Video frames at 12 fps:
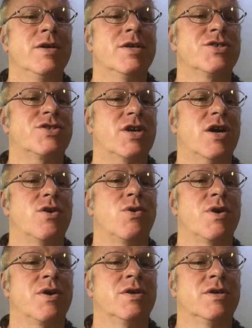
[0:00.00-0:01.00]
So
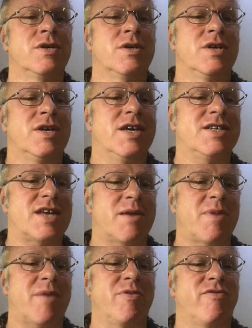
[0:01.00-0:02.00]
here's our
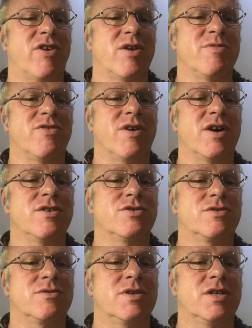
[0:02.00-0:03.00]
map of Roman
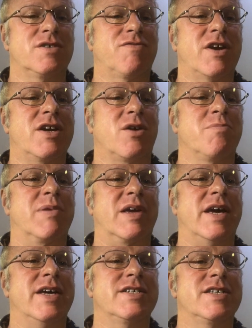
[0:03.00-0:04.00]
roads. It's very
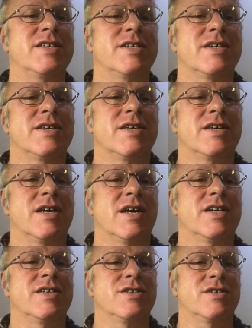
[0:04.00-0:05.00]
complicated,
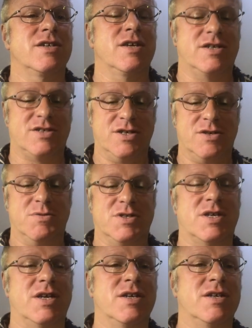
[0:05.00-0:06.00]
and as you
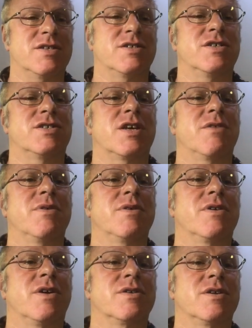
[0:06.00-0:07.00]
see,
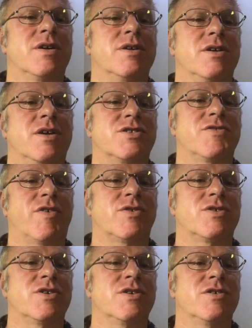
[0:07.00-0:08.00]
we've got lots of
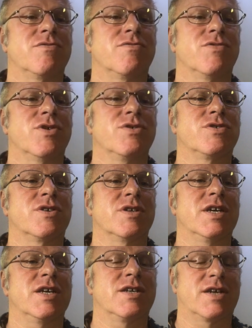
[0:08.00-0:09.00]
alternate routes that
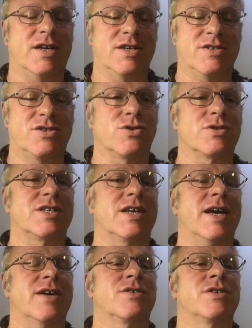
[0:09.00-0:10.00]
need kind of sorting
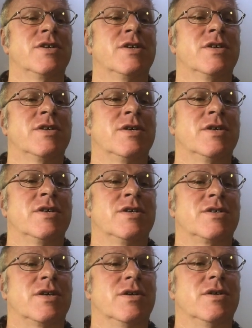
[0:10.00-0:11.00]
out.
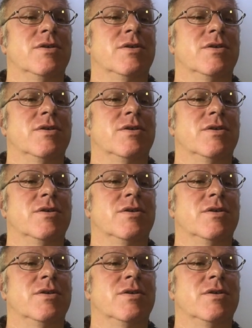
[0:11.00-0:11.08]
So,